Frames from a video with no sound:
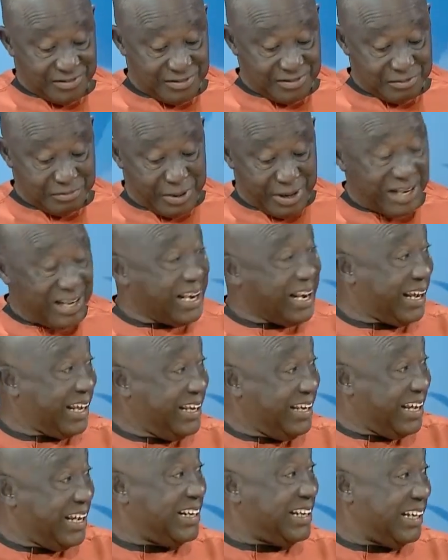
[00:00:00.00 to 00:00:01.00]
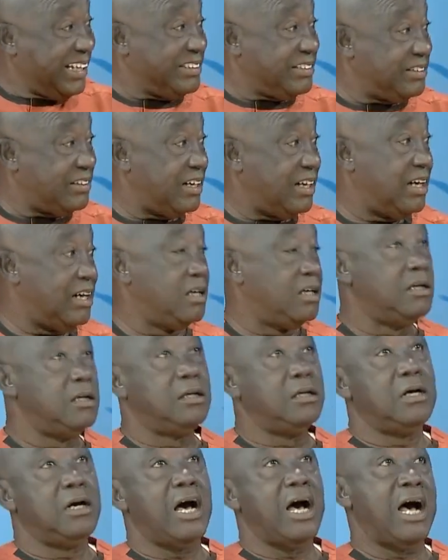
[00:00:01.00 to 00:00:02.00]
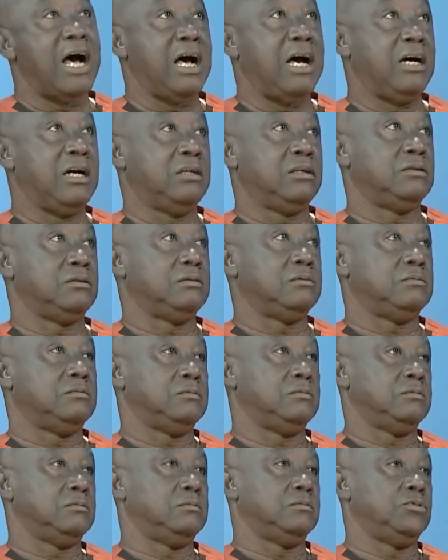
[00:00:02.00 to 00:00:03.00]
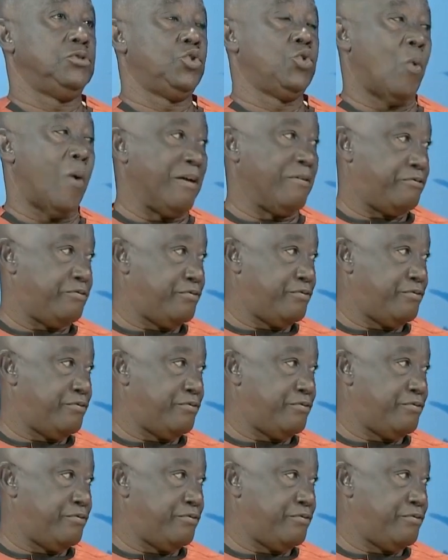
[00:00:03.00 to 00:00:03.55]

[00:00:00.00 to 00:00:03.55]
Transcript: banana here in Nigeria are dwarf.